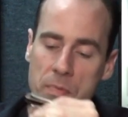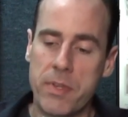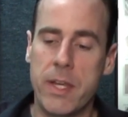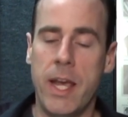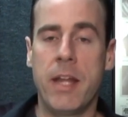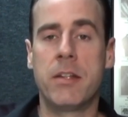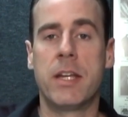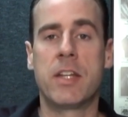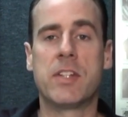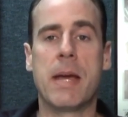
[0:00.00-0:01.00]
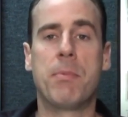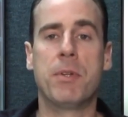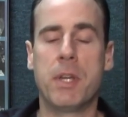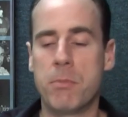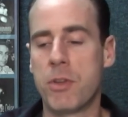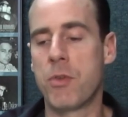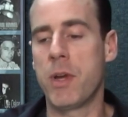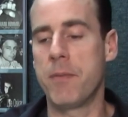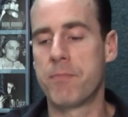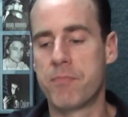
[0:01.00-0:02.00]
And example number 3.
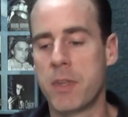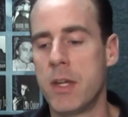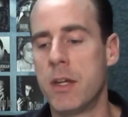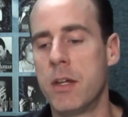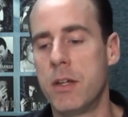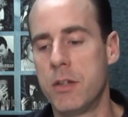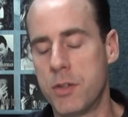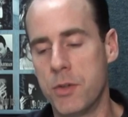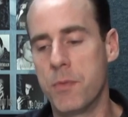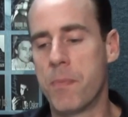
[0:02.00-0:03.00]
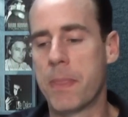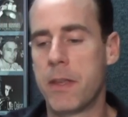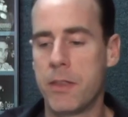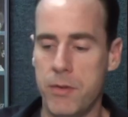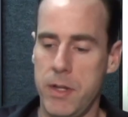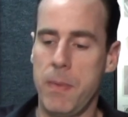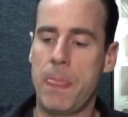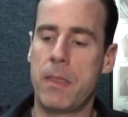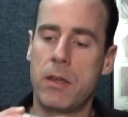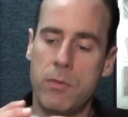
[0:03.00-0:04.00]
2, 3,
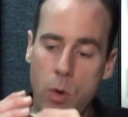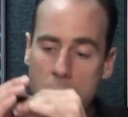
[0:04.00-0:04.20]
4.